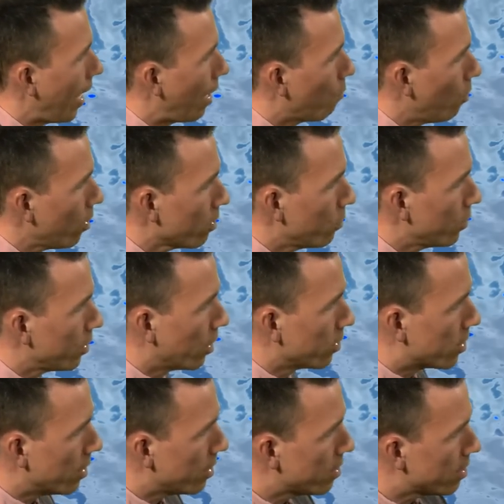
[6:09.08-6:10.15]
And what you will
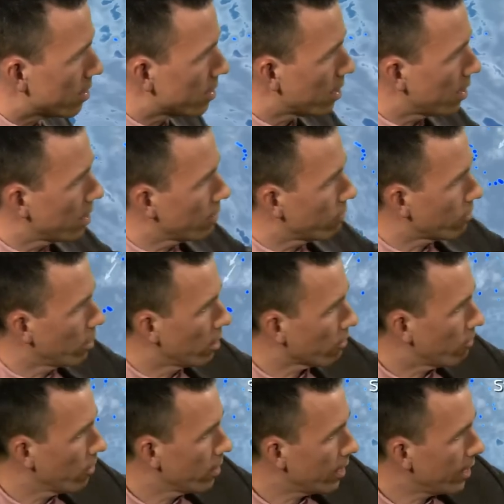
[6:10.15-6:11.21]
notice if you look
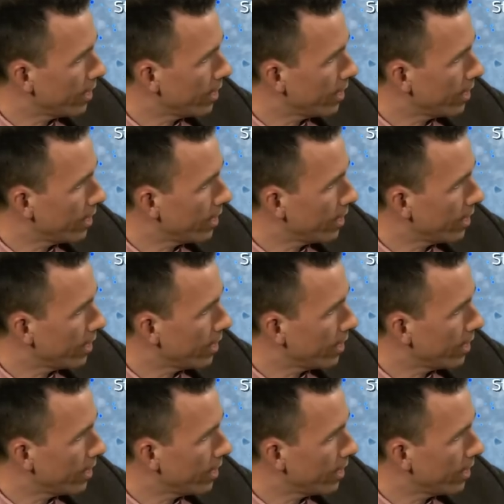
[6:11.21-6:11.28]
further